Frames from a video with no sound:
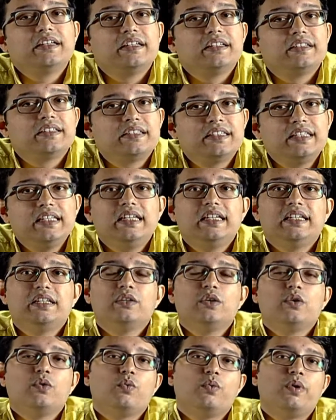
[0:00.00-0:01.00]
scene
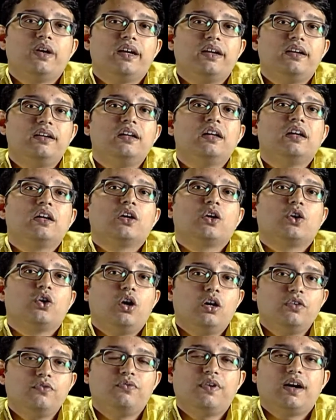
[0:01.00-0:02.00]
where
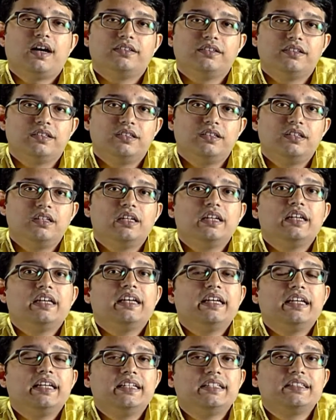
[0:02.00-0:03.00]
Godfather
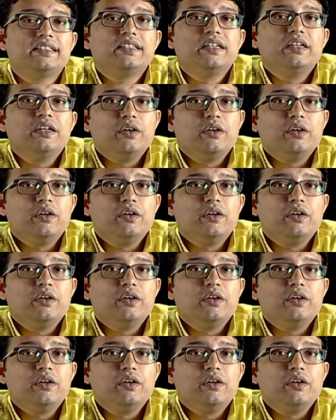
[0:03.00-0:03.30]
is